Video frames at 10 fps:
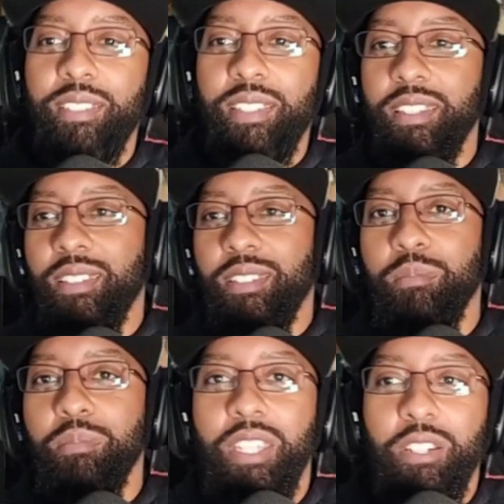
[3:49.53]
some
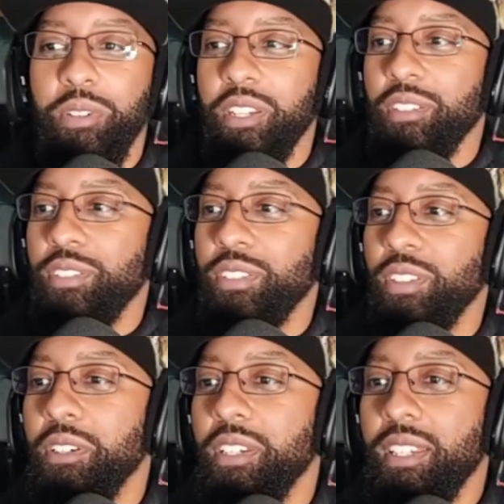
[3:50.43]
Nico here.
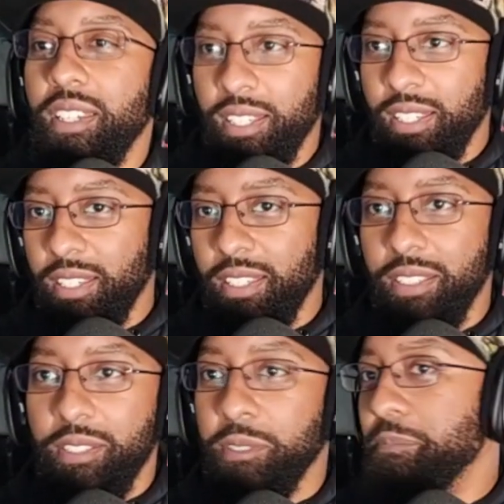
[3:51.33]
So
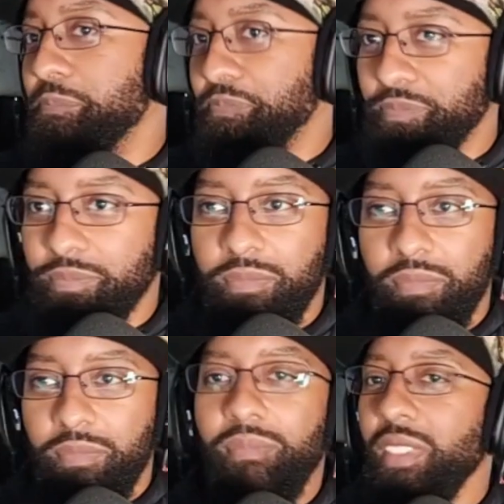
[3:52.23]

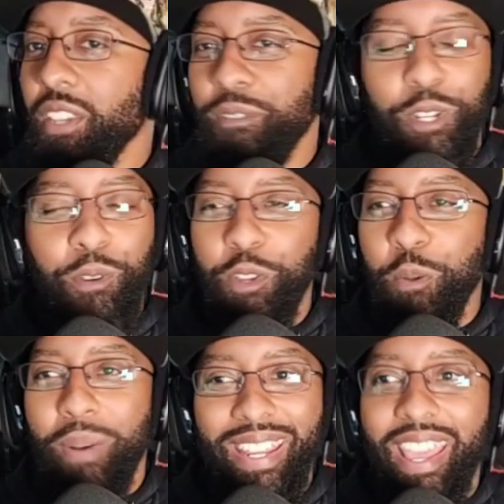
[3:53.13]
if you don't know
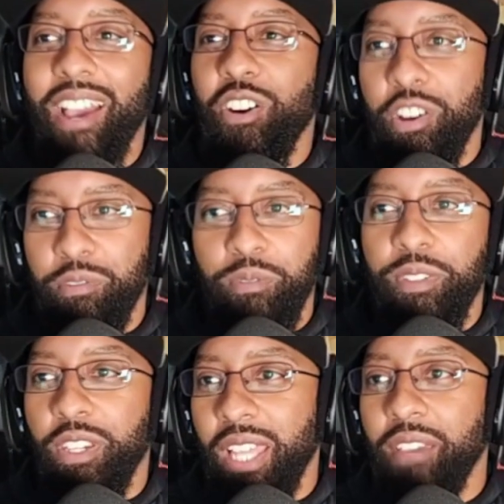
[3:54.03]
by now, on
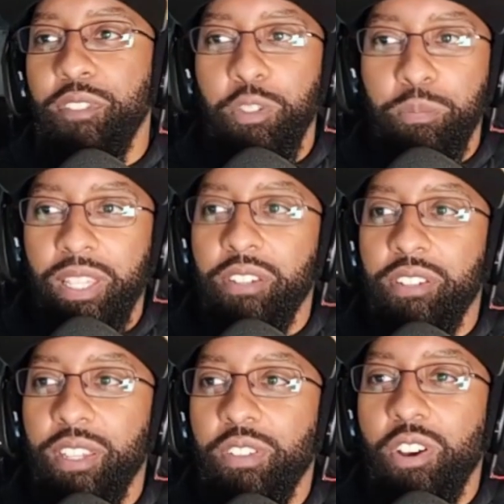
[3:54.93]
reveal, after you play your
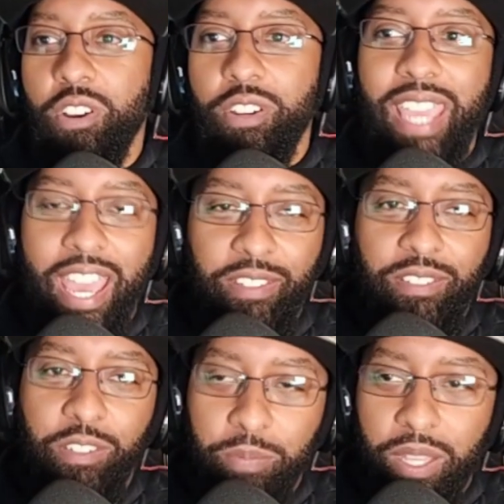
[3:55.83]
next card, cast a
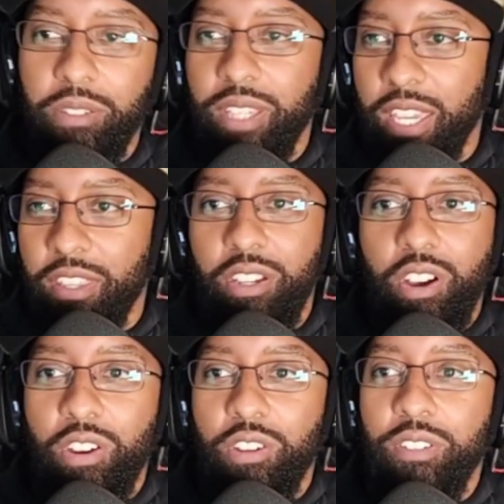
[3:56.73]
spell. Okay,
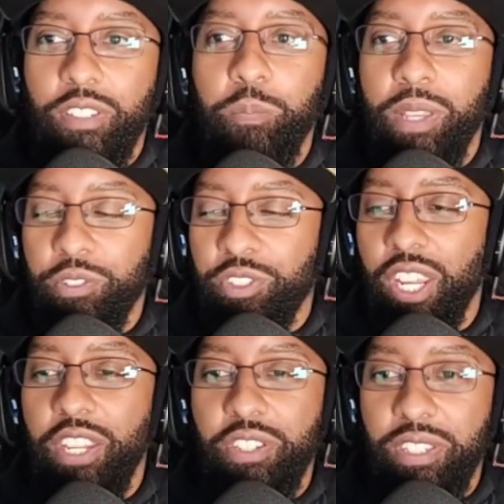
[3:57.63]
the spell
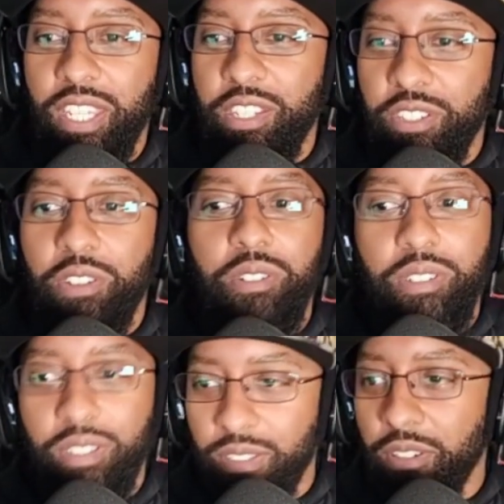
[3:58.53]
changes each turn.
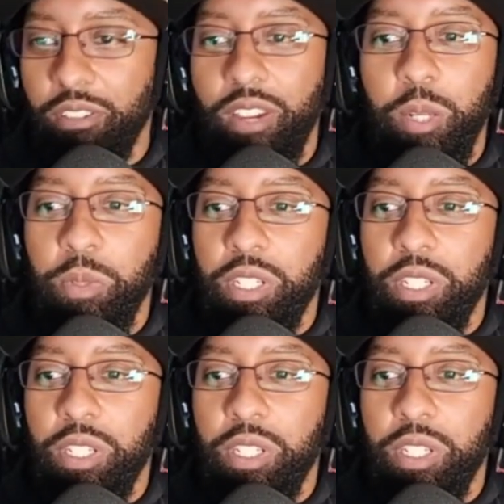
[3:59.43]
All right, we know